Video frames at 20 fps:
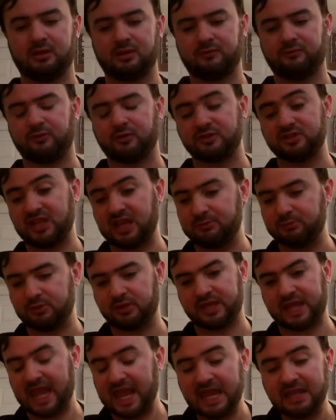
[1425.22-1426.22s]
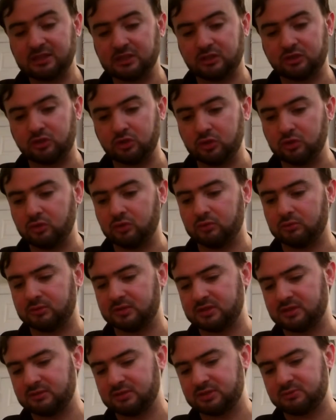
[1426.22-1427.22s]
for example, like Hand of Doom,
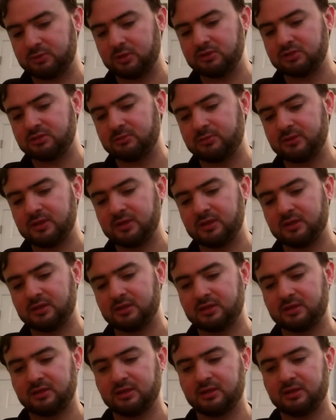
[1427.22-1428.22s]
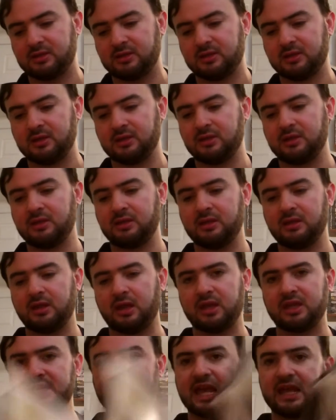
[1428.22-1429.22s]
it was supposed to be
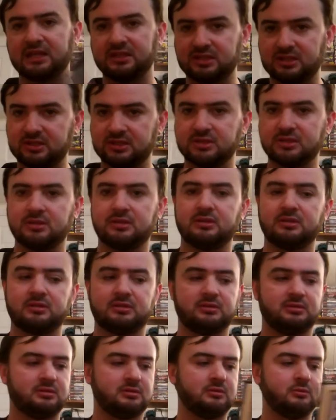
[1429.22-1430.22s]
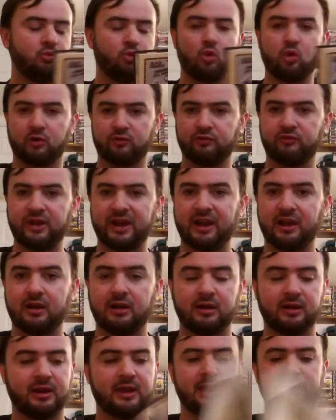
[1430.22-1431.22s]
against
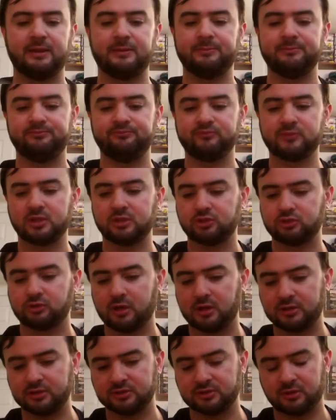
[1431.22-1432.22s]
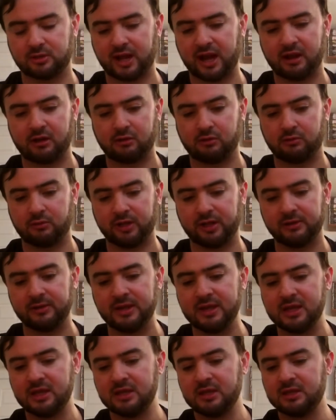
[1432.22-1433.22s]
warfare and drugs or heroin,
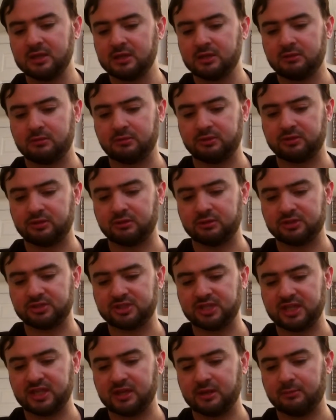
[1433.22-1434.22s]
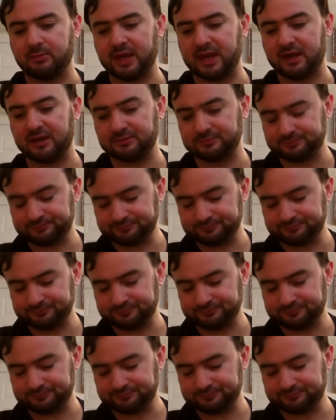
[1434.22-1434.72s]
what they were singing about,